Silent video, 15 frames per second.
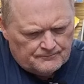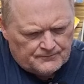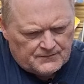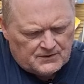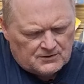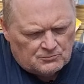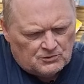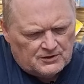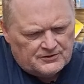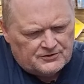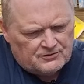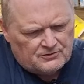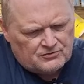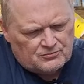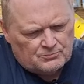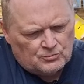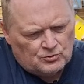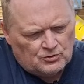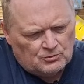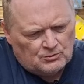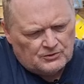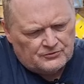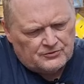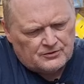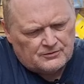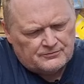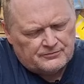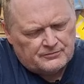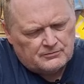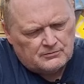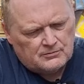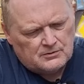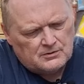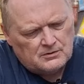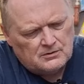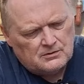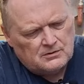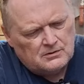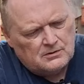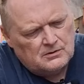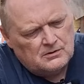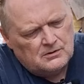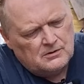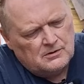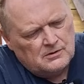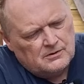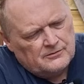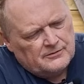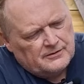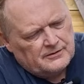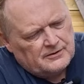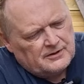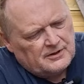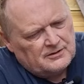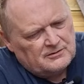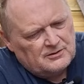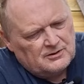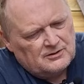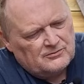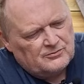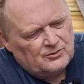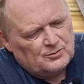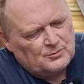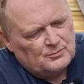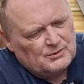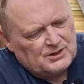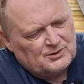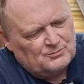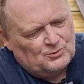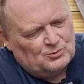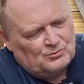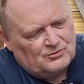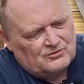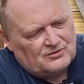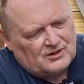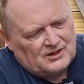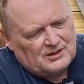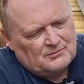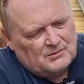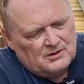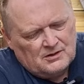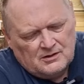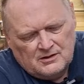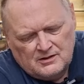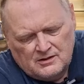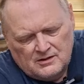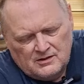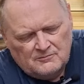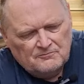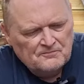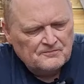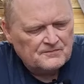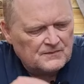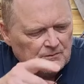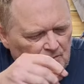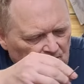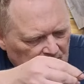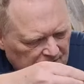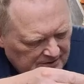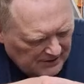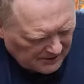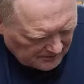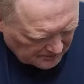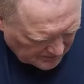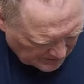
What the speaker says: Don't know why they do smaller ones at the front. I think they go uniform and make them all the same, but they don't.